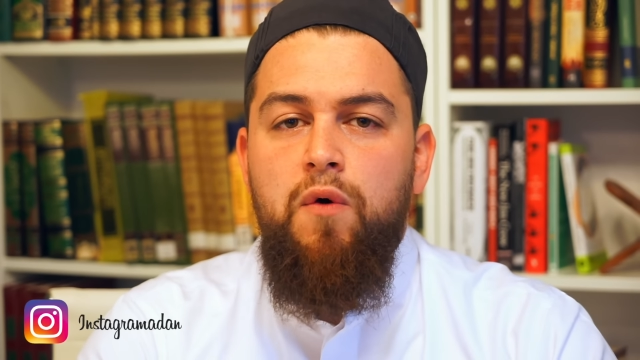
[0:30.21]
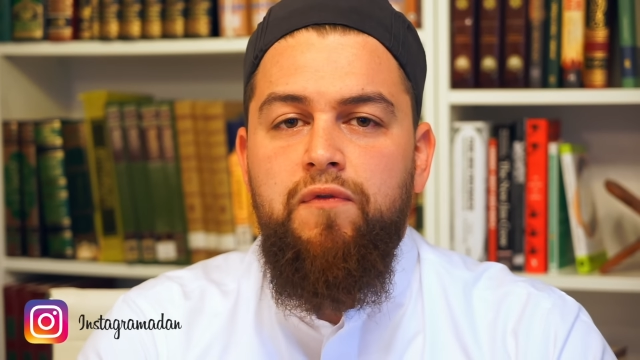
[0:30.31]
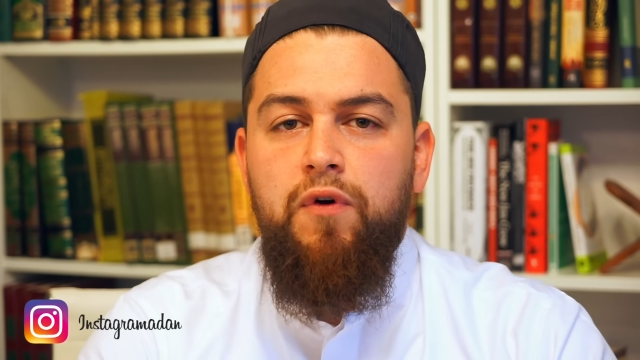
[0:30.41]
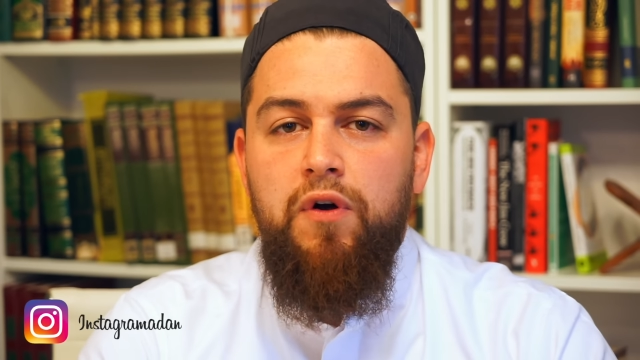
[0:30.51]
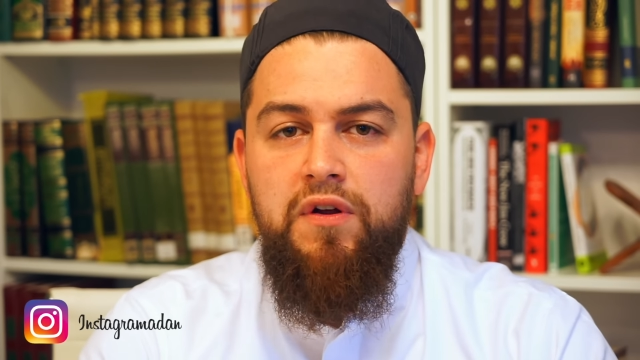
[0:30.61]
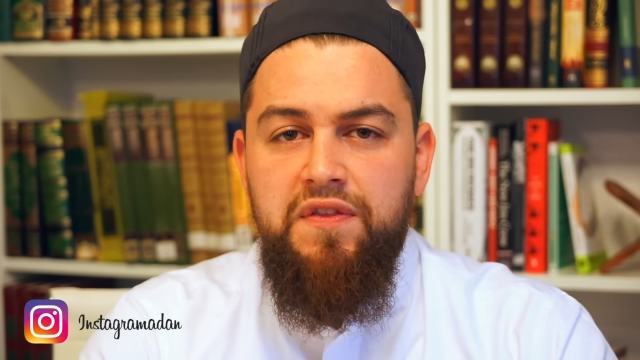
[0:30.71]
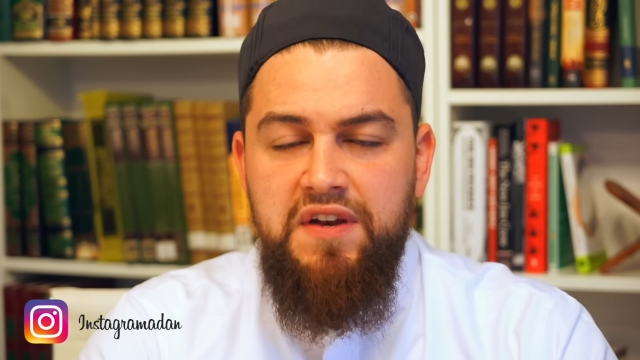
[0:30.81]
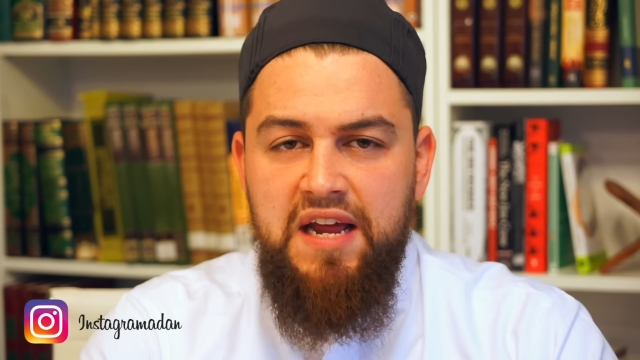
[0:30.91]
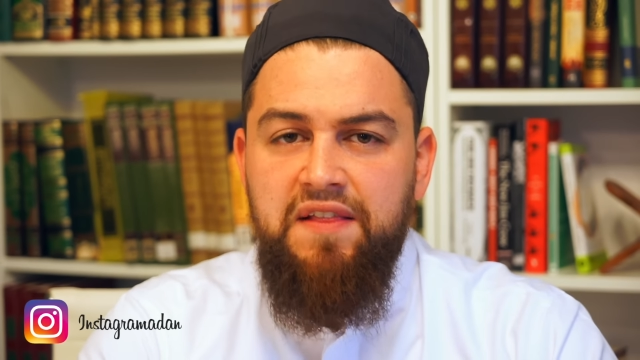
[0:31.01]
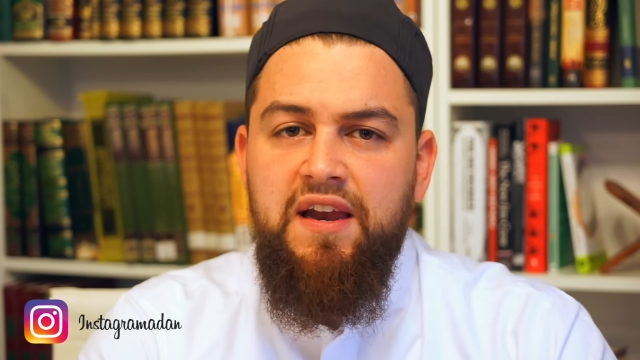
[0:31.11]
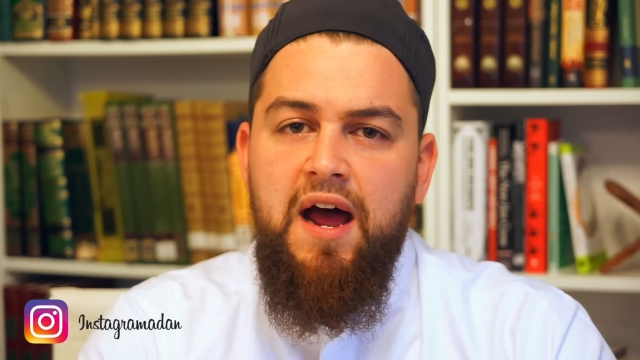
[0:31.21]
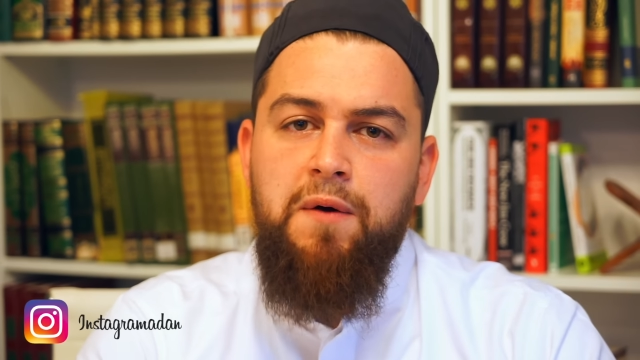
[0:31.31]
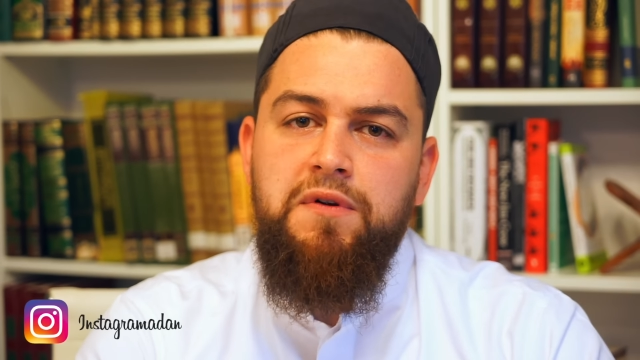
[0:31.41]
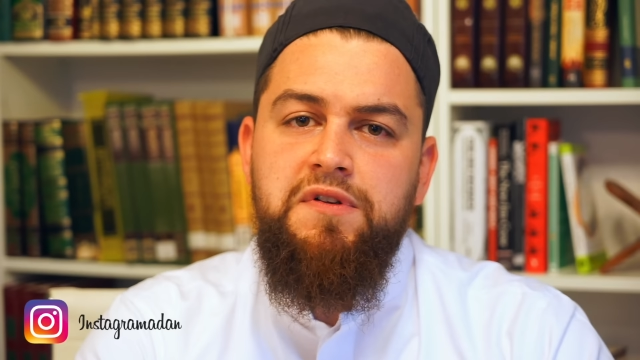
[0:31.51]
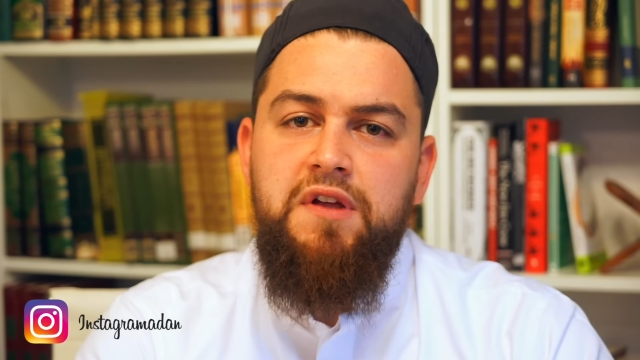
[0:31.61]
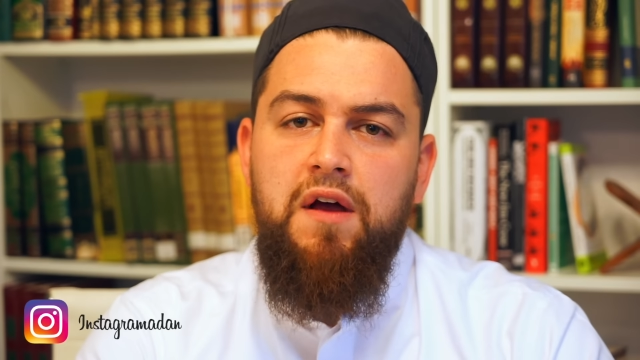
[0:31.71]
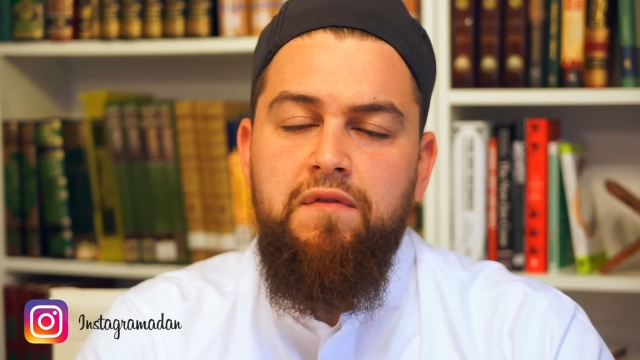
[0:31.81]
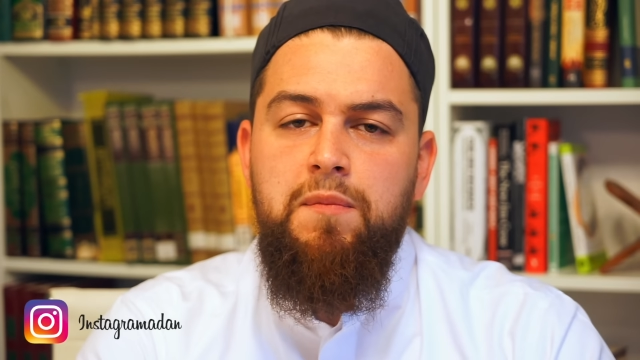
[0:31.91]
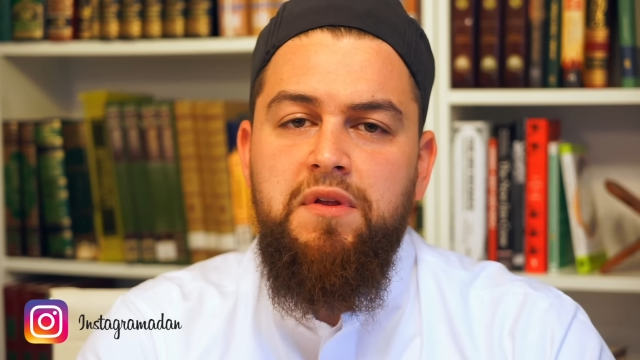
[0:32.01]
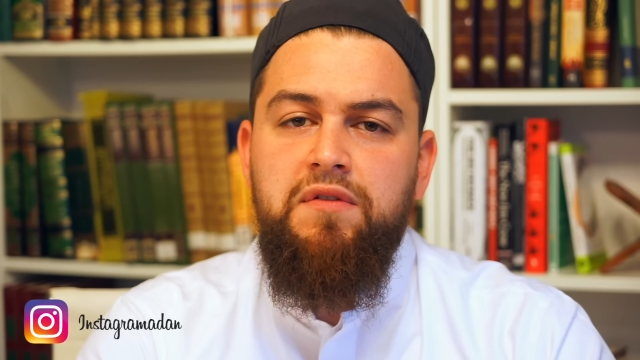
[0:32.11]
for the daylight hours
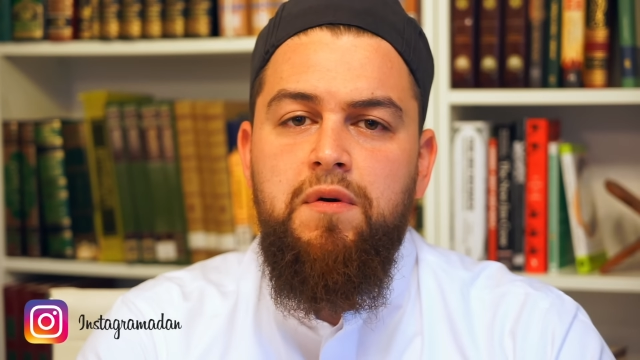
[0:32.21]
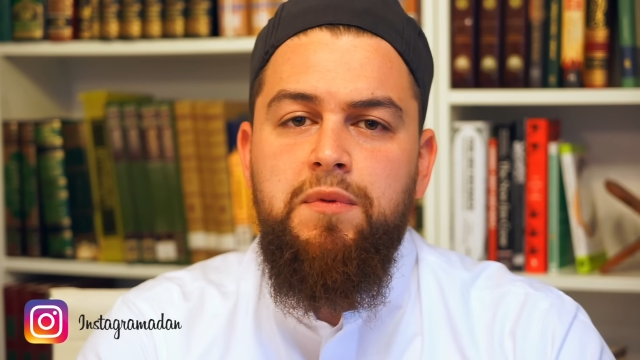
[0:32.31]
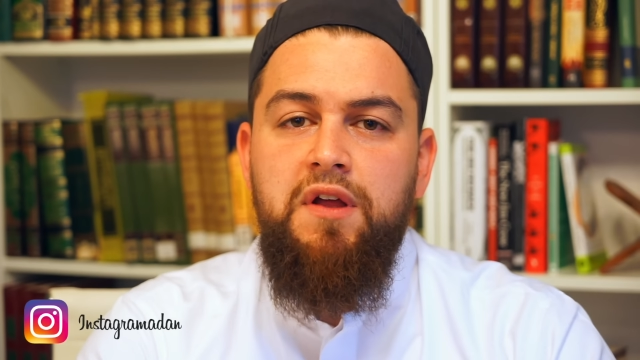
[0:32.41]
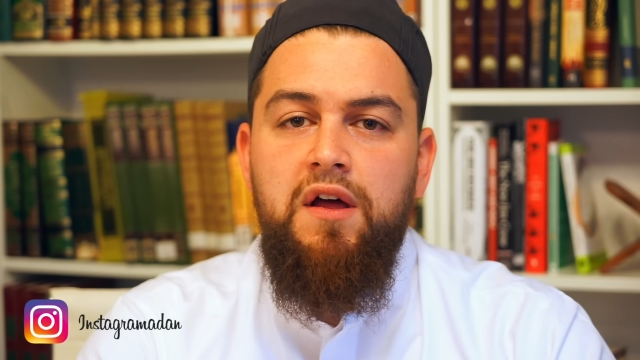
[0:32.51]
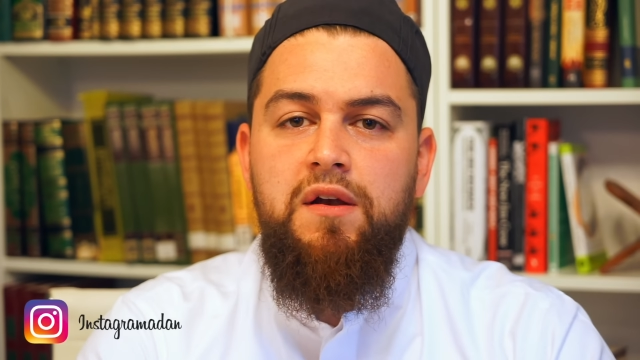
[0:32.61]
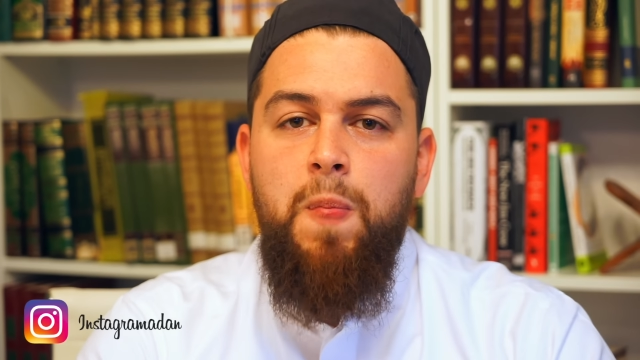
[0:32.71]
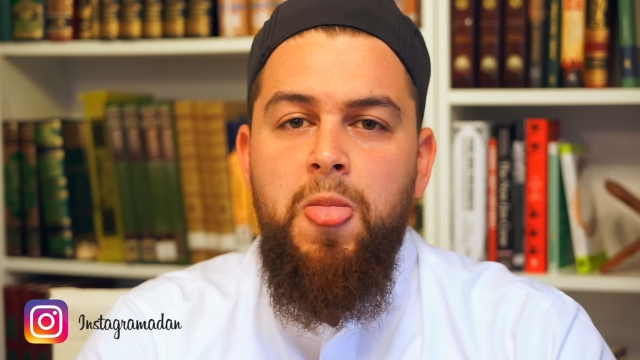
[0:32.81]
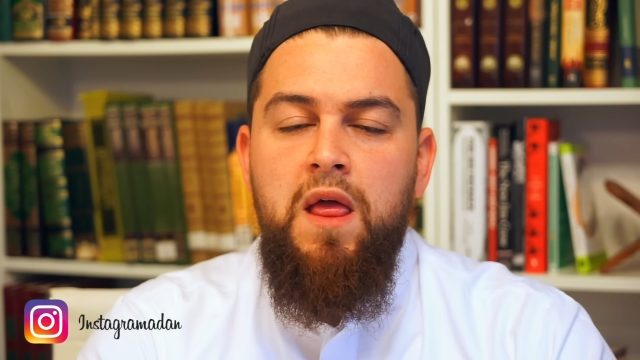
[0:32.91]
of the month of Ramadan.